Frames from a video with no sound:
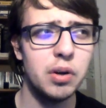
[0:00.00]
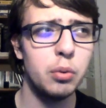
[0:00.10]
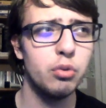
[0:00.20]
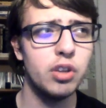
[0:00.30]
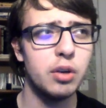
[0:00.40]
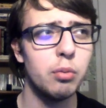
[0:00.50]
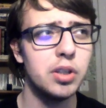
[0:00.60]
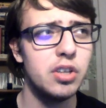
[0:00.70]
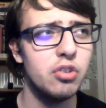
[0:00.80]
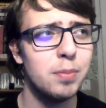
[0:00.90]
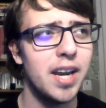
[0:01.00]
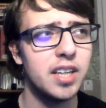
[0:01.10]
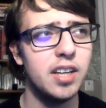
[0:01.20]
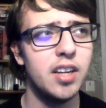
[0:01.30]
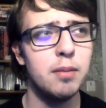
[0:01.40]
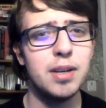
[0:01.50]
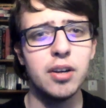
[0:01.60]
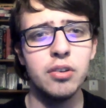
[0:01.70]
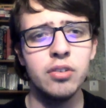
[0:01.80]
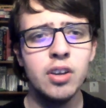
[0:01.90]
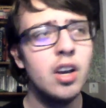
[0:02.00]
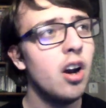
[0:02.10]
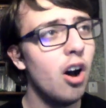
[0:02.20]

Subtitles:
when it was like released back in the day, because